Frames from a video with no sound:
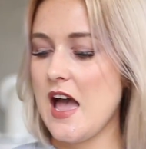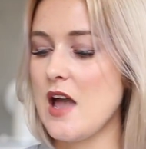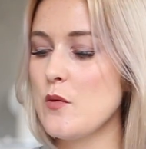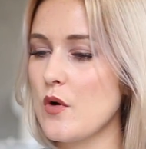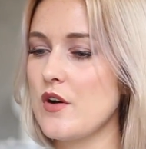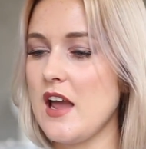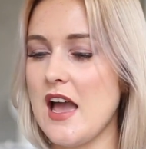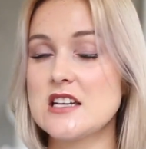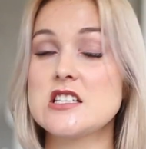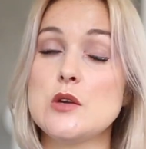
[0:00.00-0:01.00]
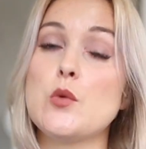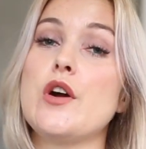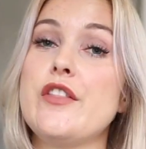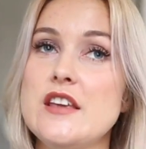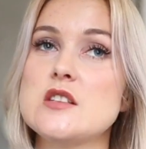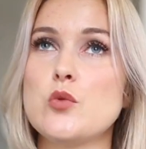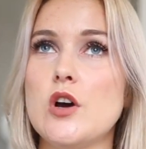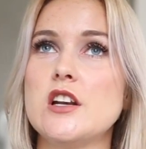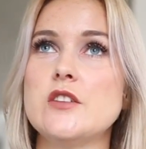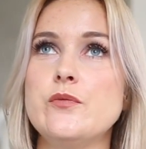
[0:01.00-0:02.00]
I actually wore this
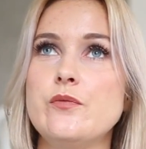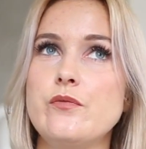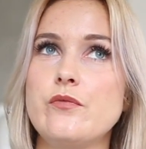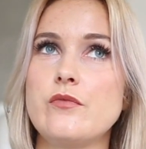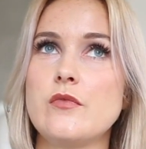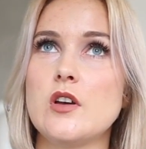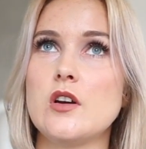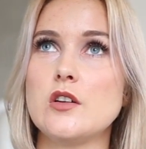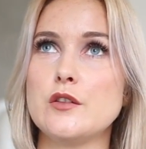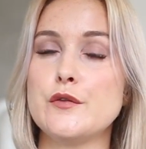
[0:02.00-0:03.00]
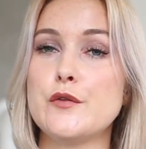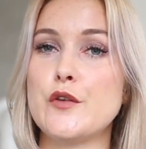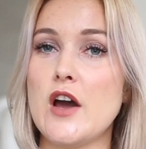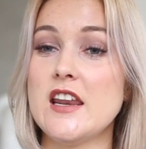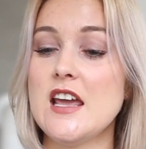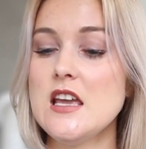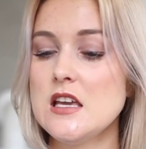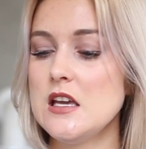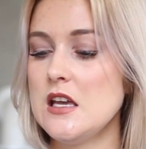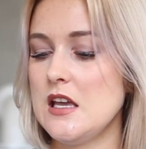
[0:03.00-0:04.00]
one on
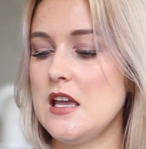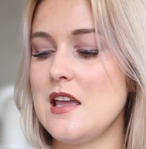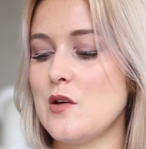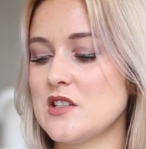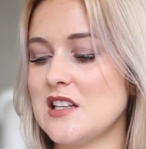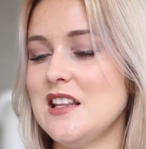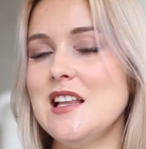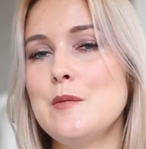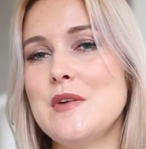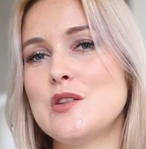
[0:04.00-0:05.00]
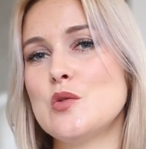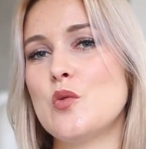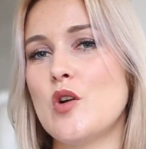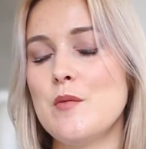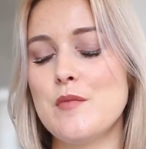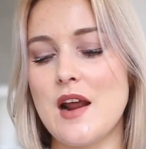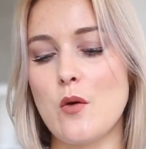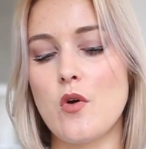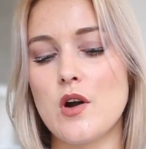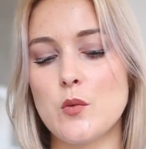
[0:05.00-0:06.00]
Friday. It was a little bit too warm, but
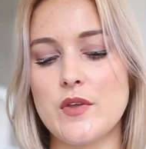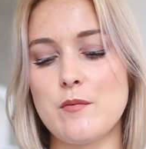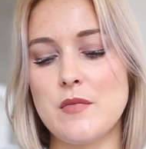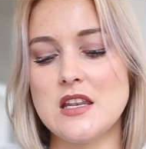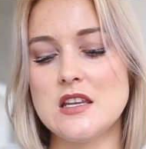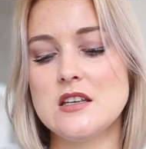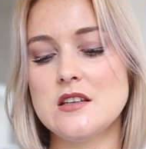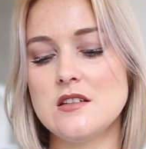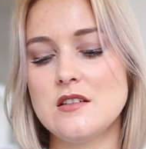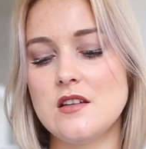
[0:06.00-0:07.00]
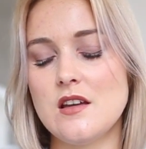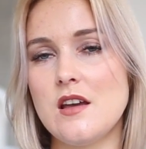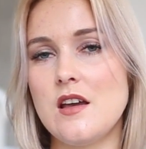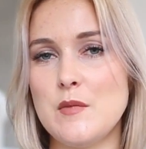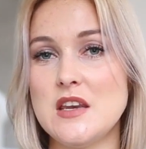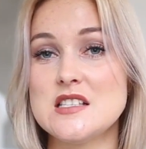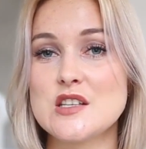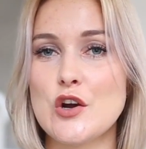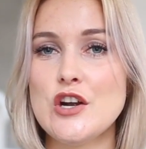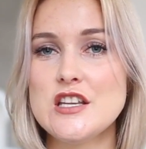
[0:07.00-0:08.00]
I wore it with a midi
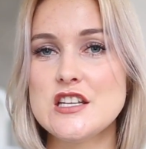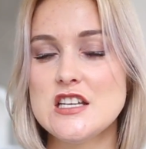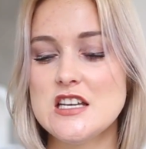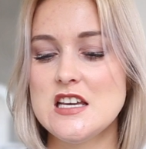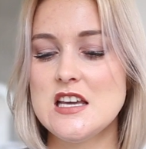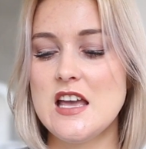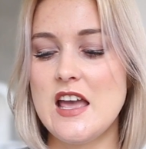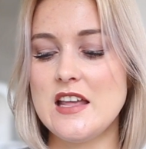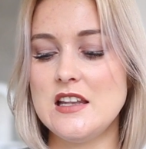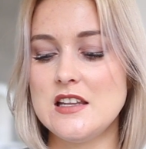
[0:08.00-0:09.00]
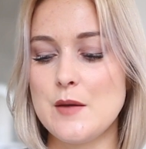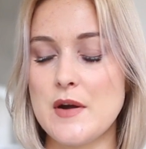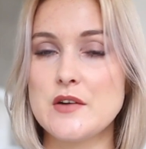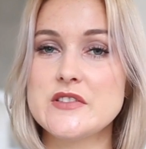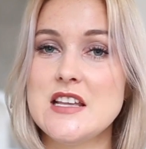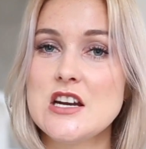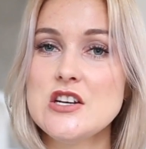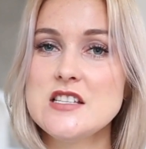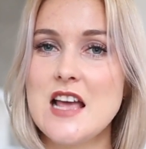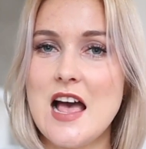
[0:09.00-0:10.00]
skirt and a pair of sneakers.